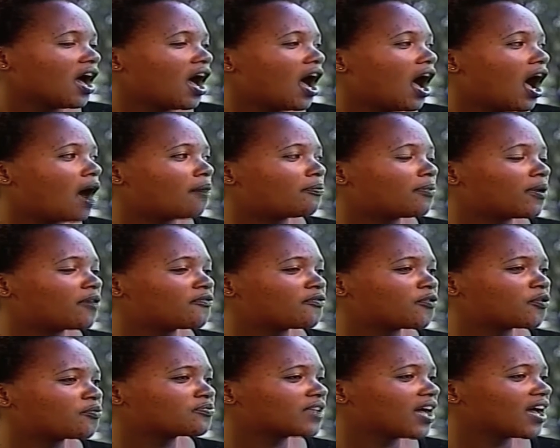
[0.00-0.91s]
Apart
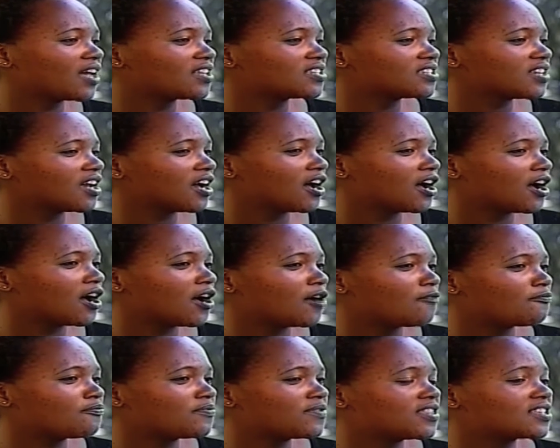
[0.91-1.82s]
from that,
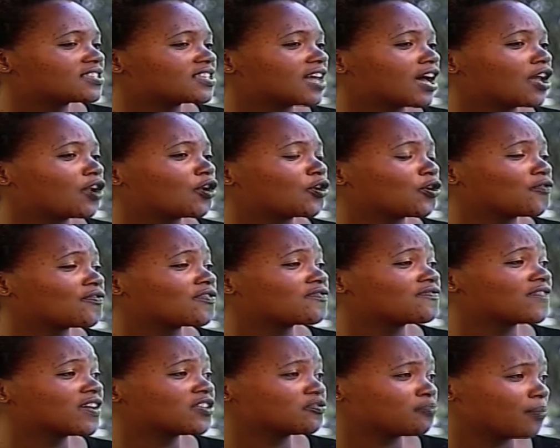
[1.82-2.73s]
there's a lot of
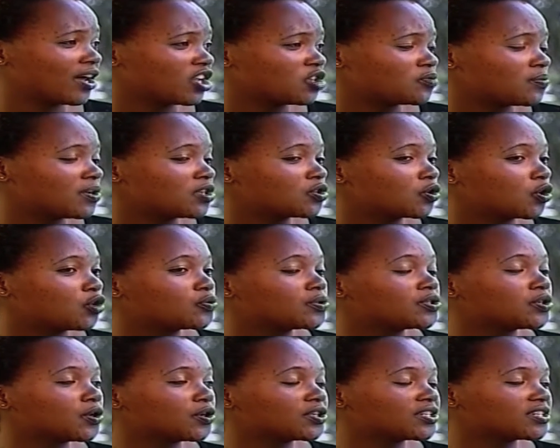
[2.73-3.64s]
event management, because
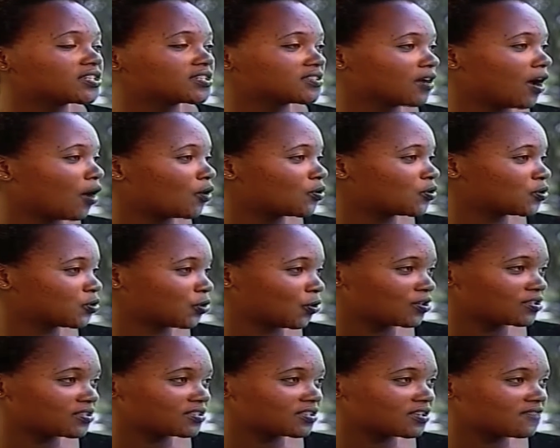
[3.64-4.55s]
we don't
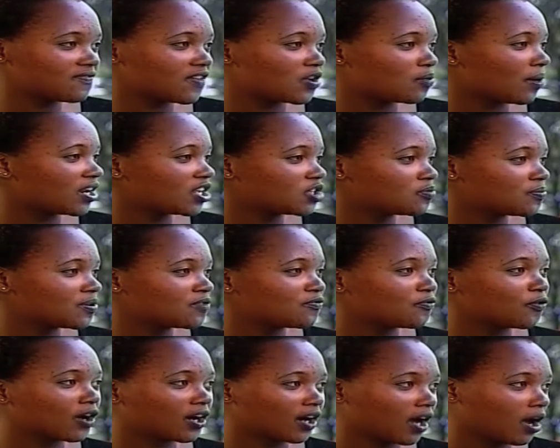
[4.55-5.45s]
outsource event management
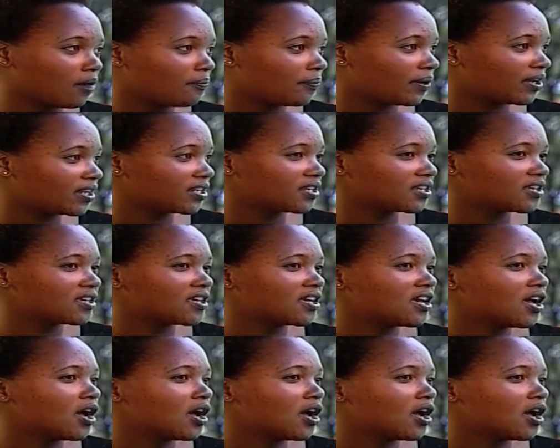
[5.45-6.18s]
for a company.